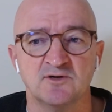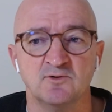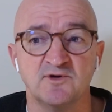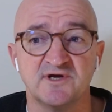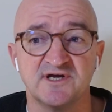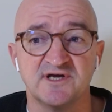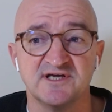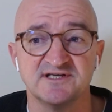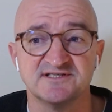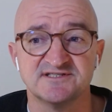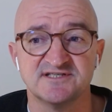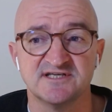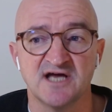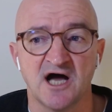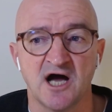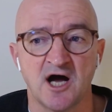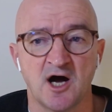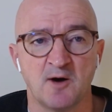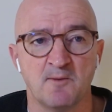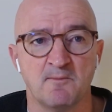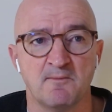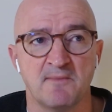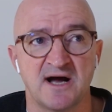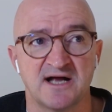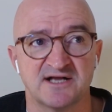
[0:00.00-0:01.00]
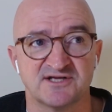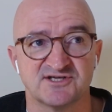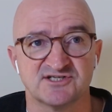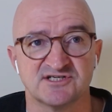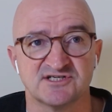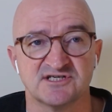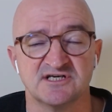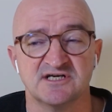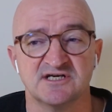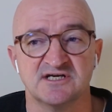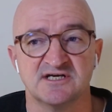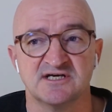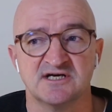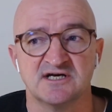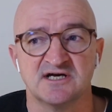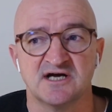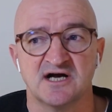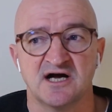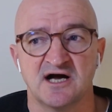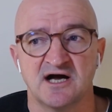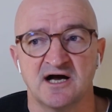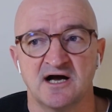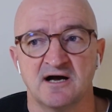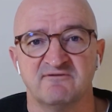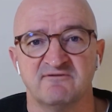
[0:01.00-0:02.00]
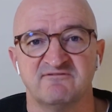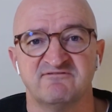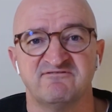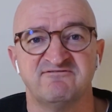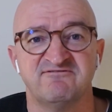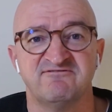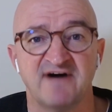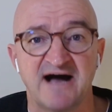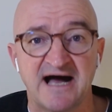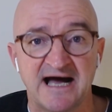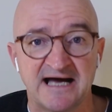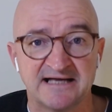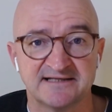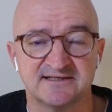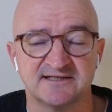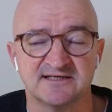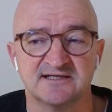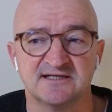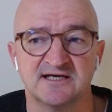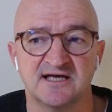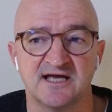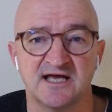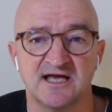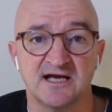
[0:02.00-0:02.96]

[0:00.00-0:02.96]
We can see how much fat